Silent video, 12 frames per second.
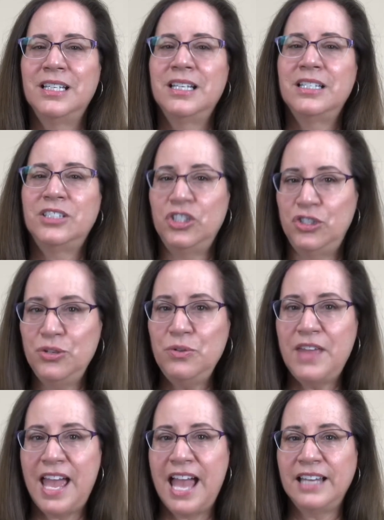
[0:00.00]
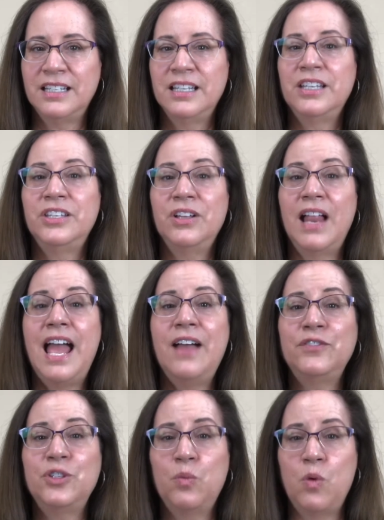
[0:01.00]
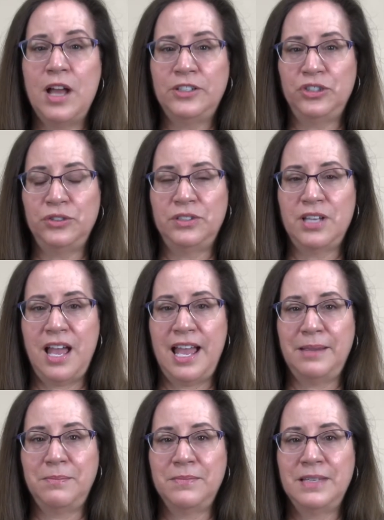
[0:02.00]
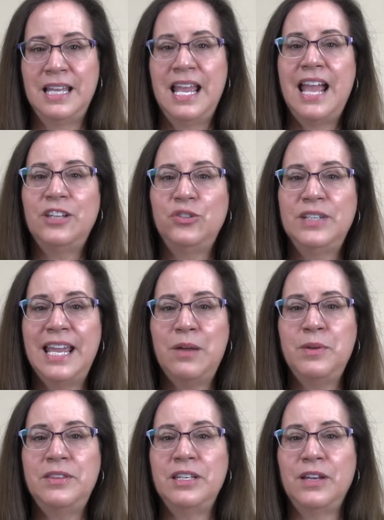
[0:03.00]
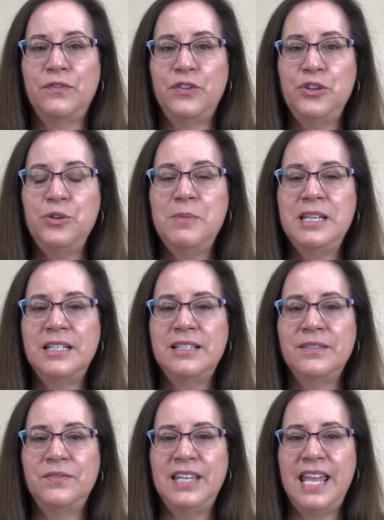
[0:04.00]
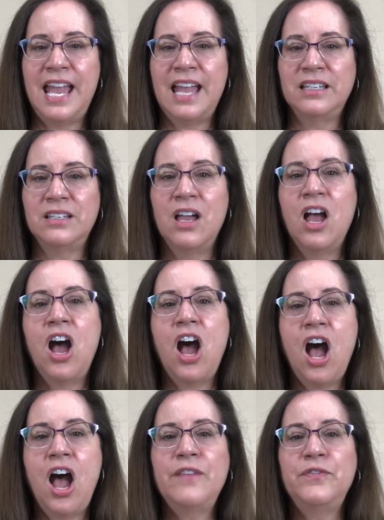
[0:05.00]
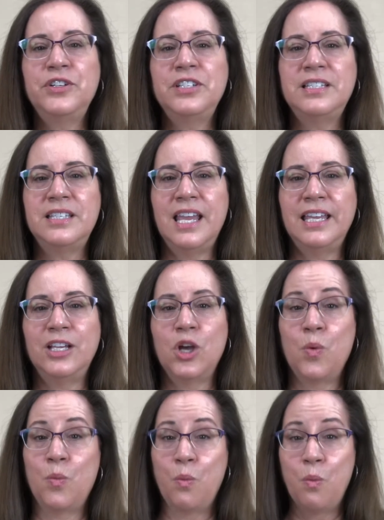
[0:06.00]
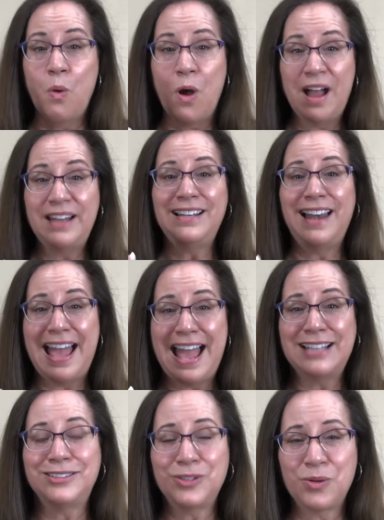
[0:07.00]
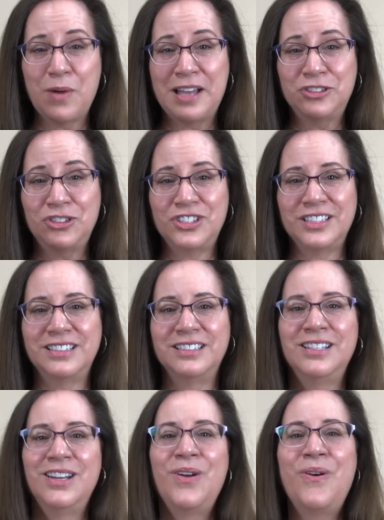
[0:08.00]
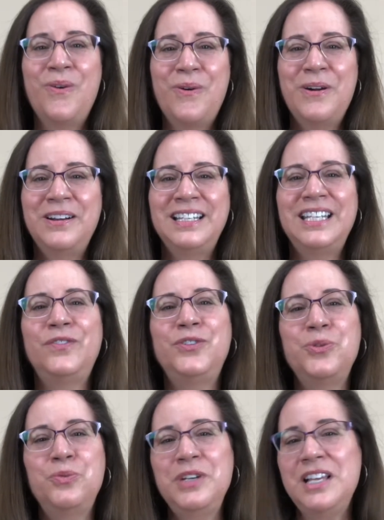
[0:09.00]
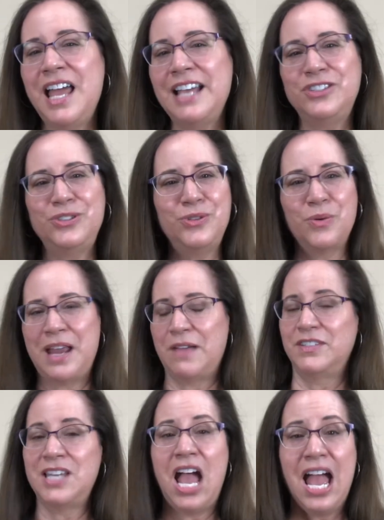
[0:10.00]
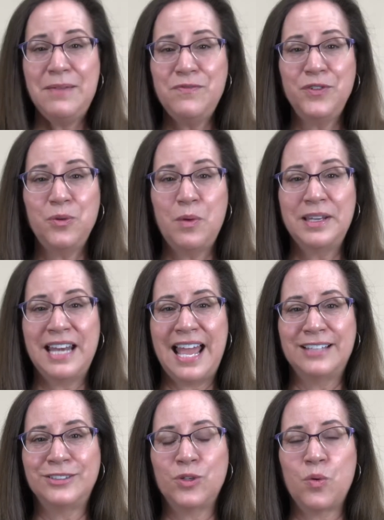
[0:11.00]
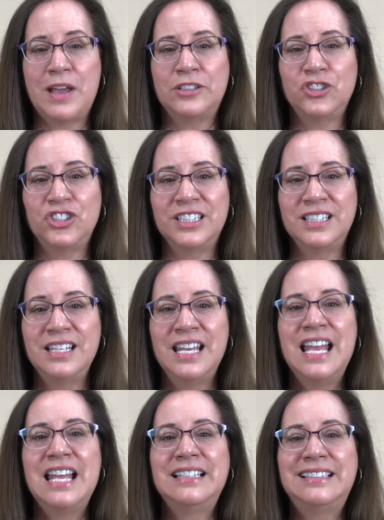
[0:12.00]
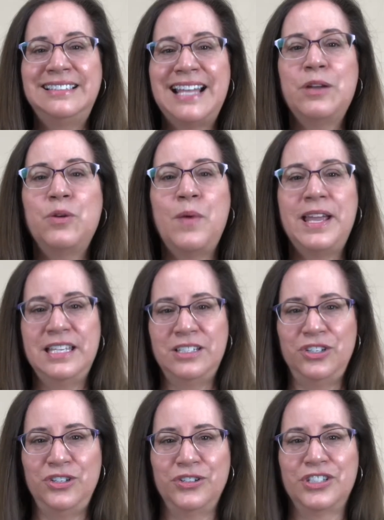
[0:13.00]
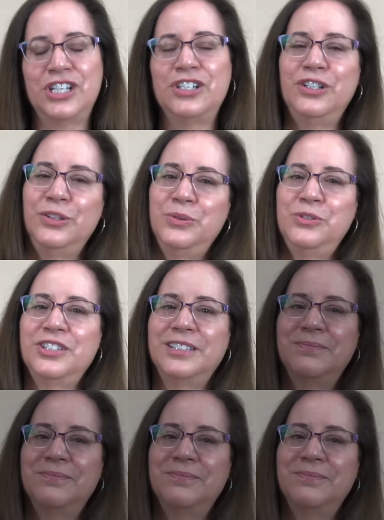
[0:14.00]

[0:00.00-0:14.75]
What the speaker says: To do that, you'll have to watch your time. As you get within a few minutes of the end, offer to take one last question. Or if you realize you don't have time for one last question, segue into your conclusion.